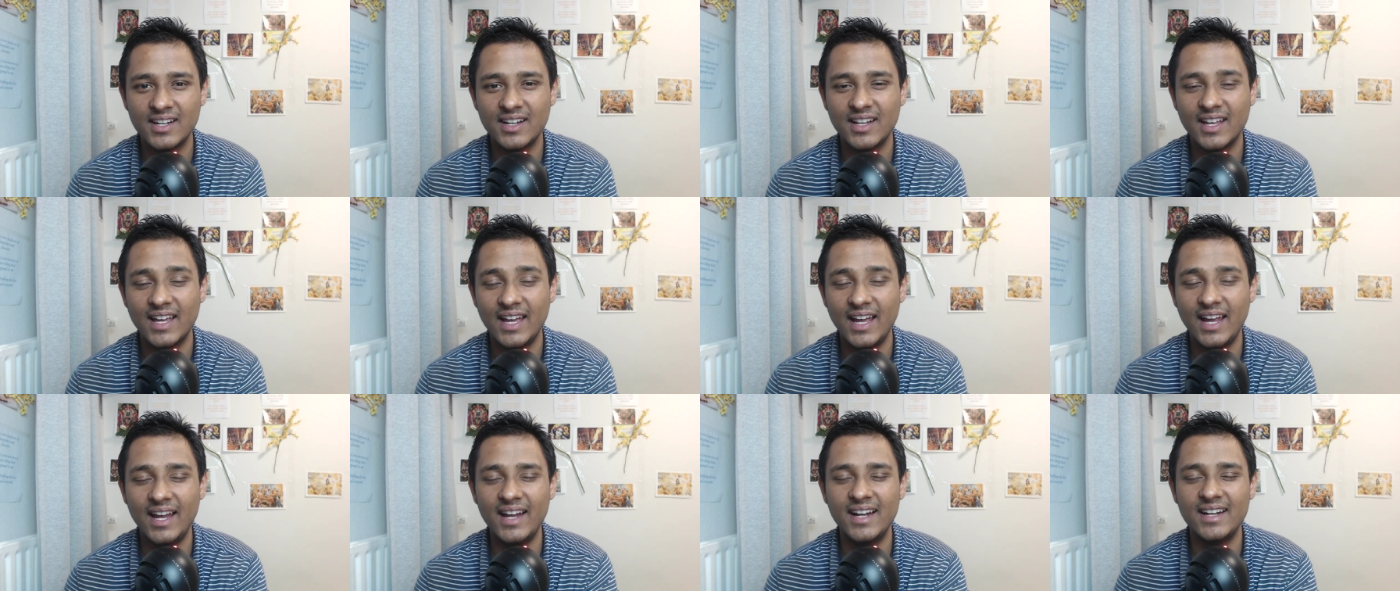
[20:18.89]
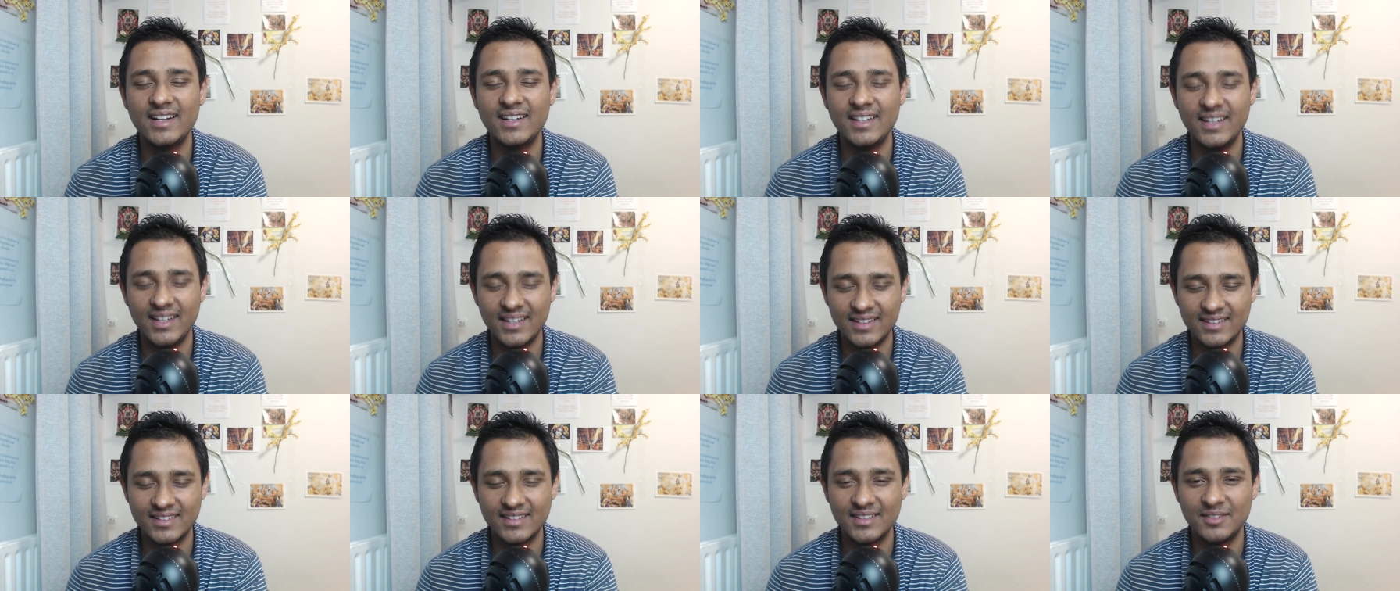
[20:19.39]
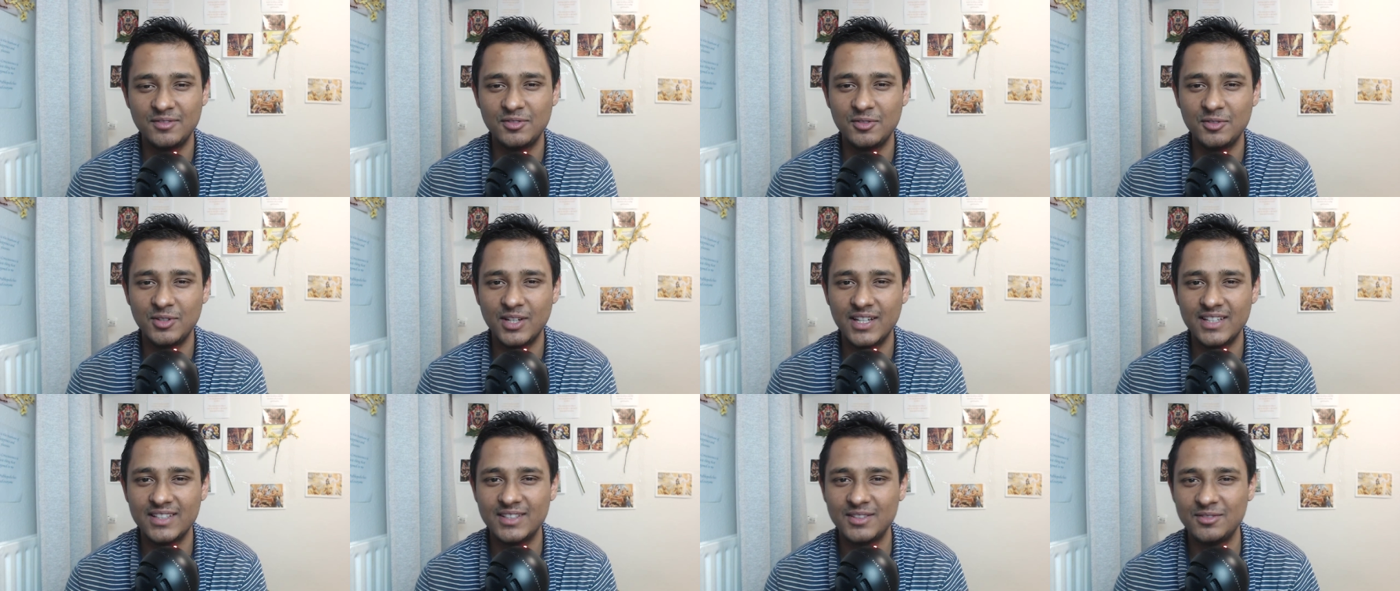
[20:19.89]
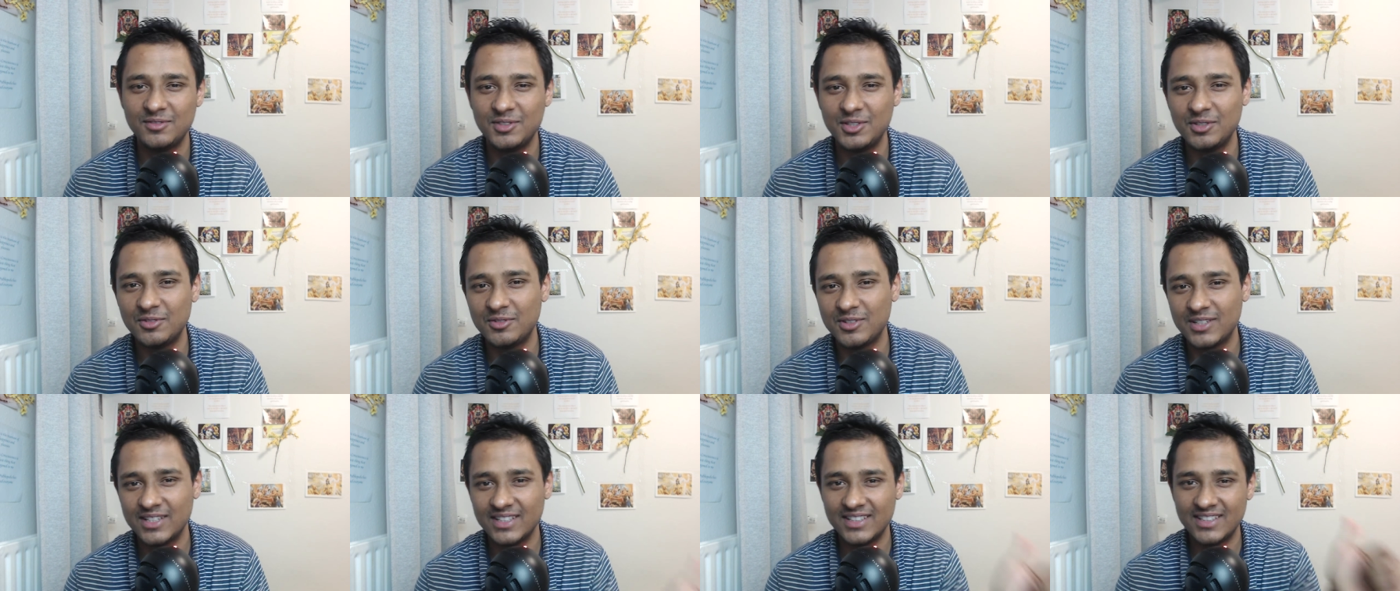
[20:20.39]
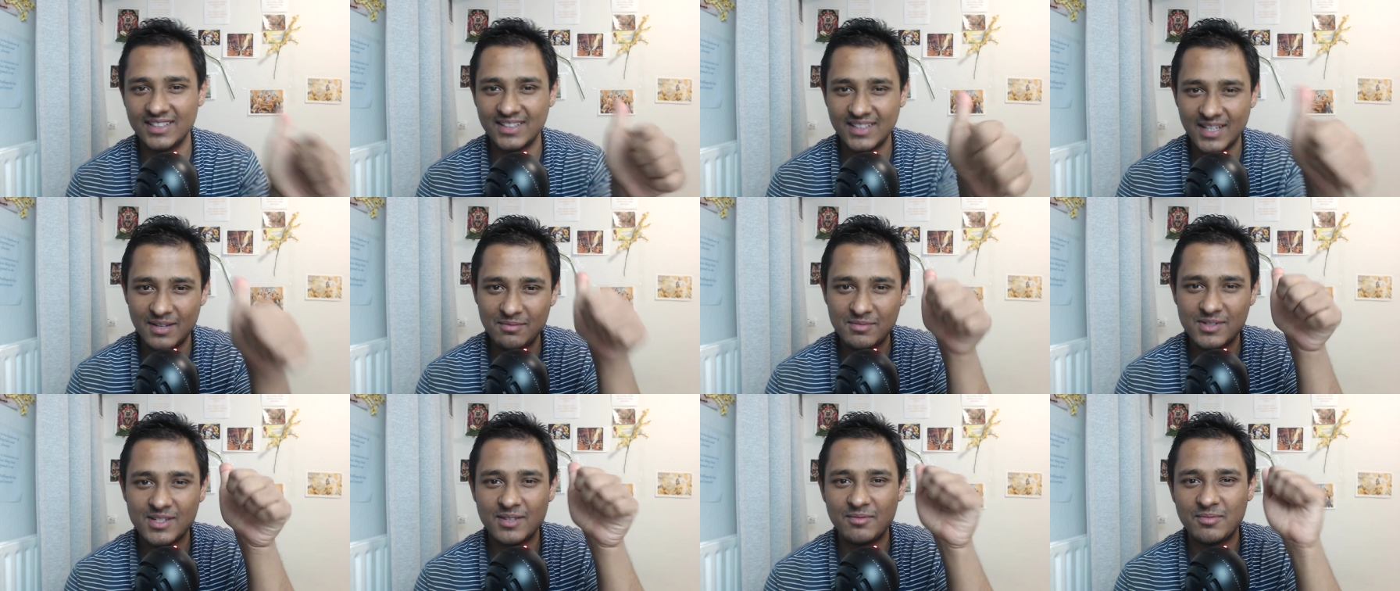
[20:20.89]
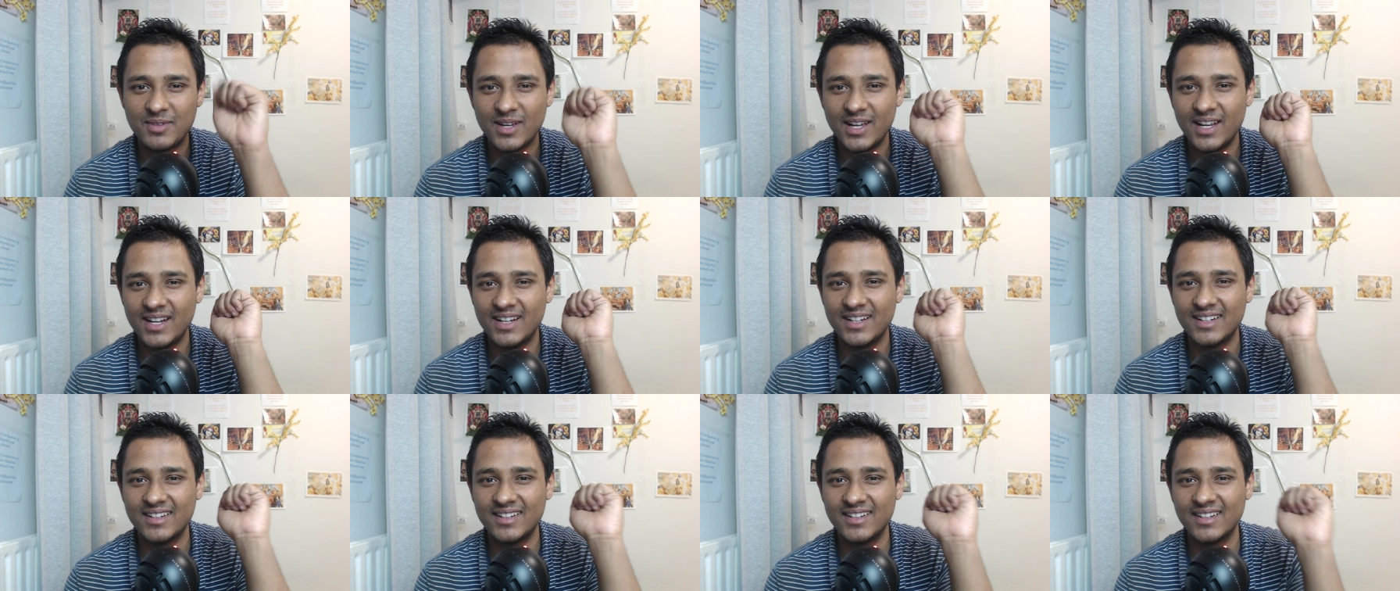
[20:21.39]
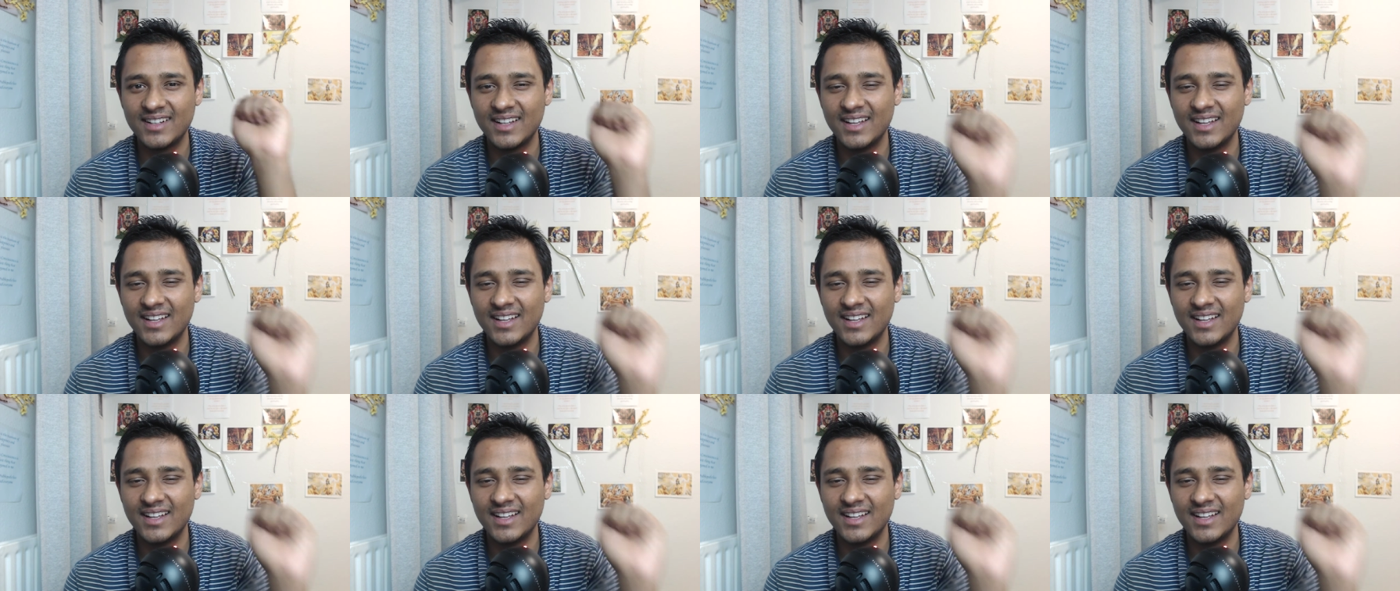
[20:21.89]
and yes if you like this video click the thumbs up and